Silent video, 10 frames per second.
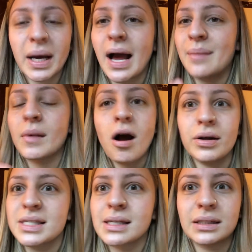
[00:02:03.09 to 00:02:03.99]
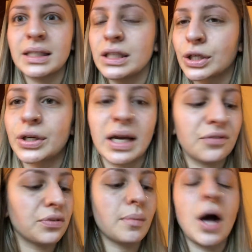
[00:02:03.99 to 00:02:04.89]
but I'm constantly
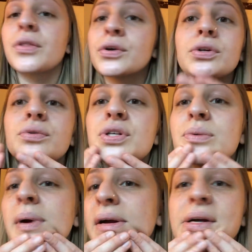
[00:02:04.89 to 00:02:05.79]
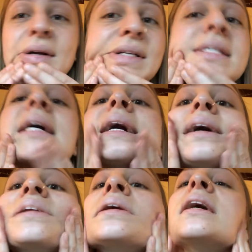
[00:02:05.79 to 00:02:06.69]
learning from other YouTubers,
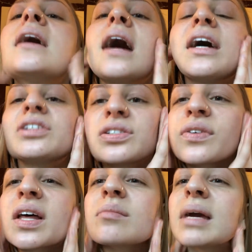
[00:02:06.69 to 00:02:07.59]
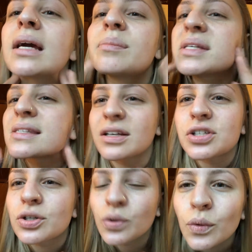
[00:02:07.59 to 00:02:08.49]
and I just feel like makeup is
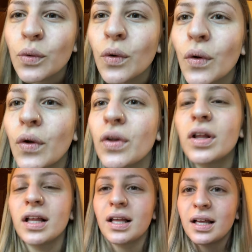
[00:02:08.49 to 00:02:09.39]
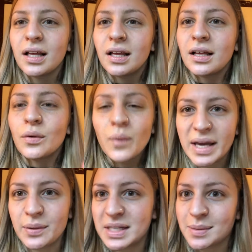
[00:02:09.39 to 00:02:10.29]
such a cool
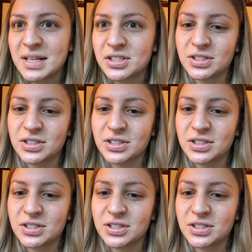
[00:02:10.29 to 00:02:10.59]
way to express